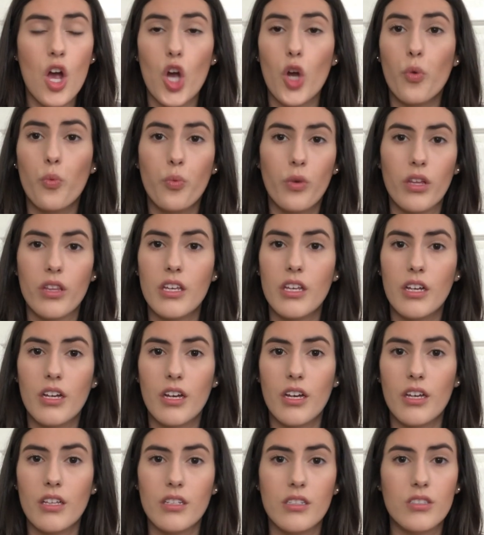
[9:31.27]
a really
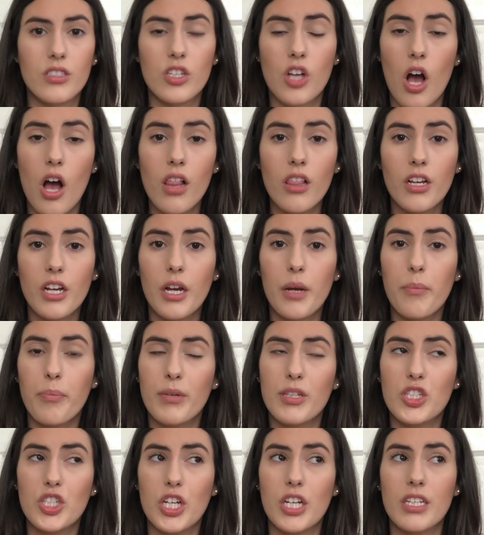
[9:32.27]
good scholar,
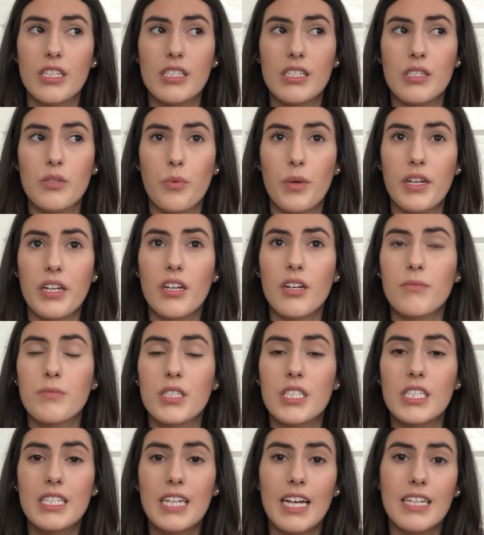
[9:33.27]
but just when it
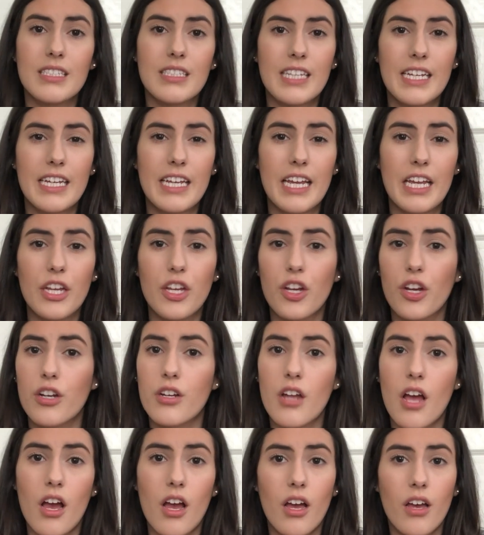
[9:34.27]
comes to test taking, you're
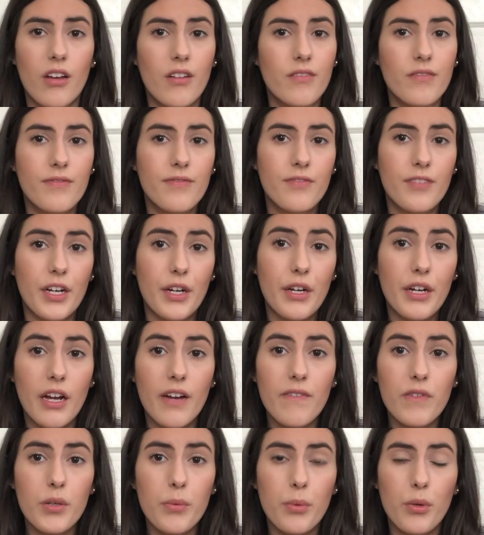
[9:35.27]
not very
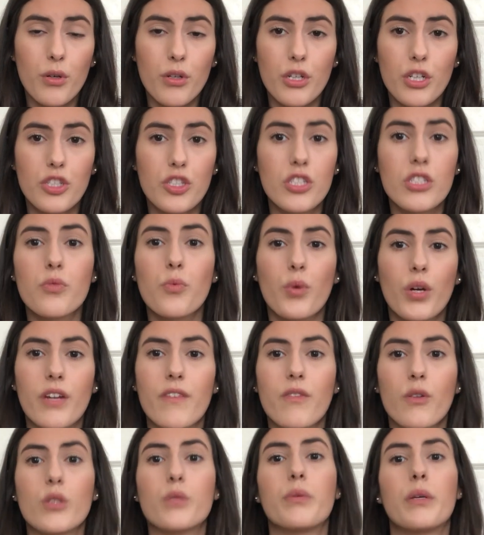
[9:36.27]
comfortable. You're just one
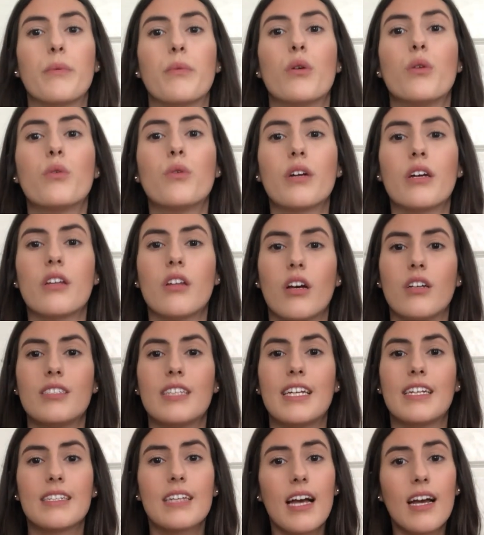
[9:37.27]
of those people who cannot
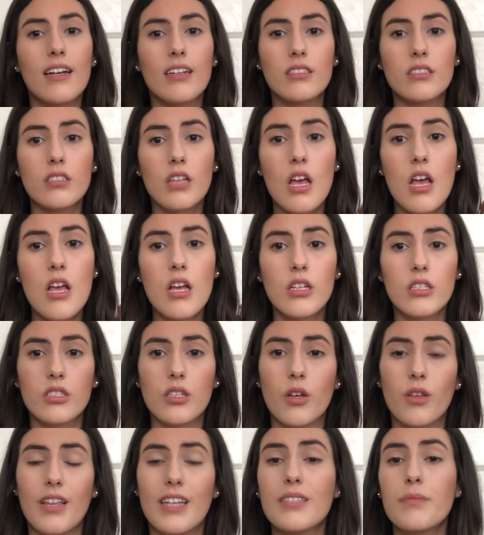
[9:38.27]
take tests.
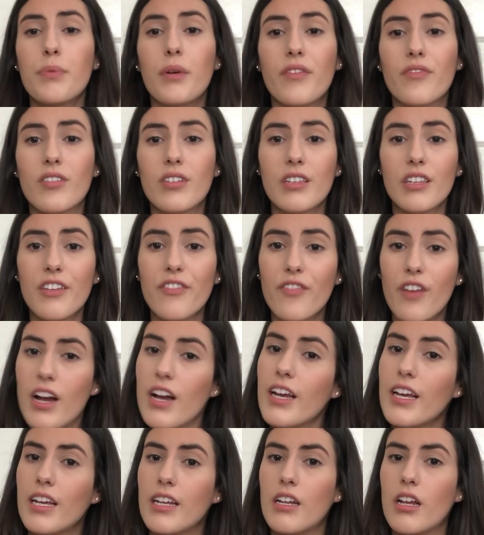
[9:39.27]
So that's perfectly
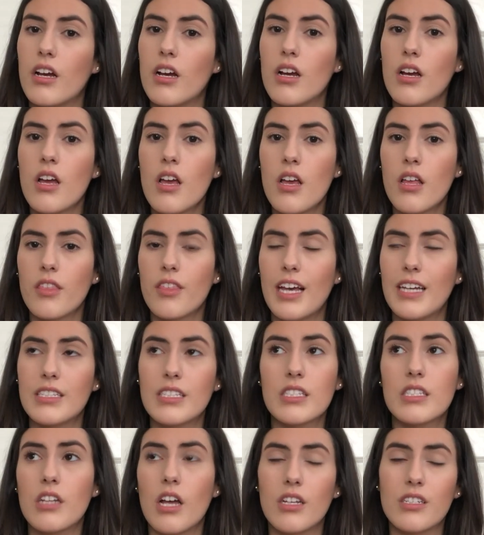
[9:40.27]
fine. That
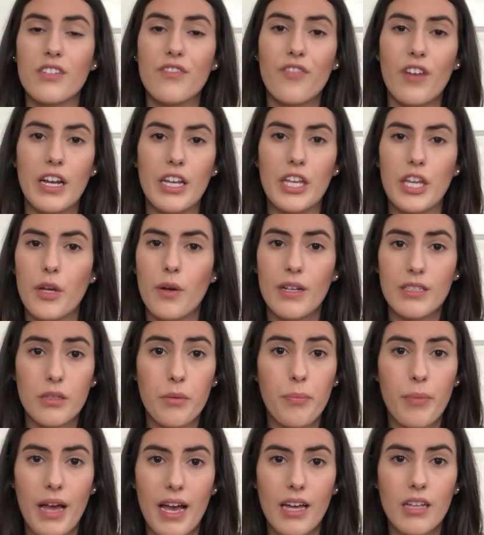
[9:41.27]
does not define you as a
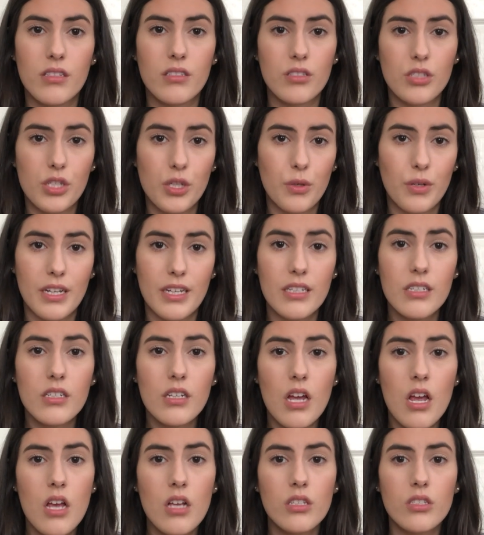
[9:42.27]
bad student.
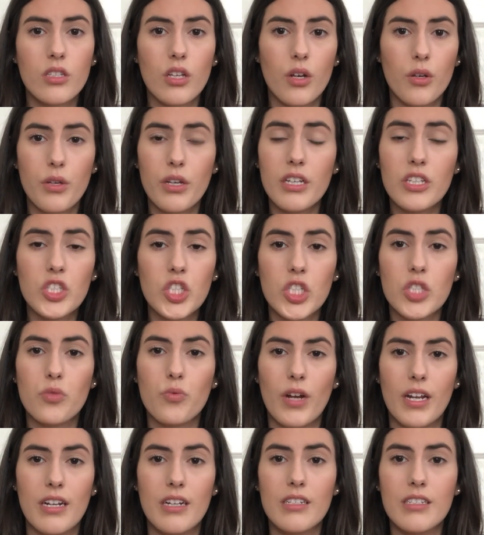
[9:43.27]
So you can just
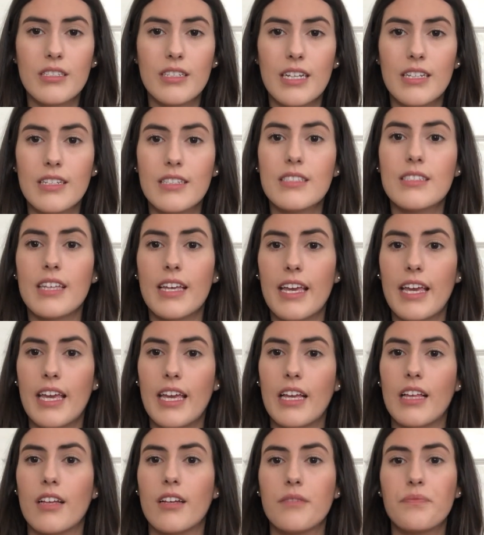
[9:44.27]
write an addenda
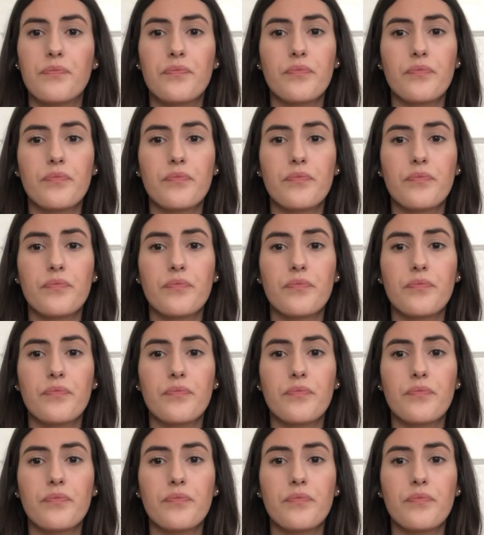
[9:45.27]
saying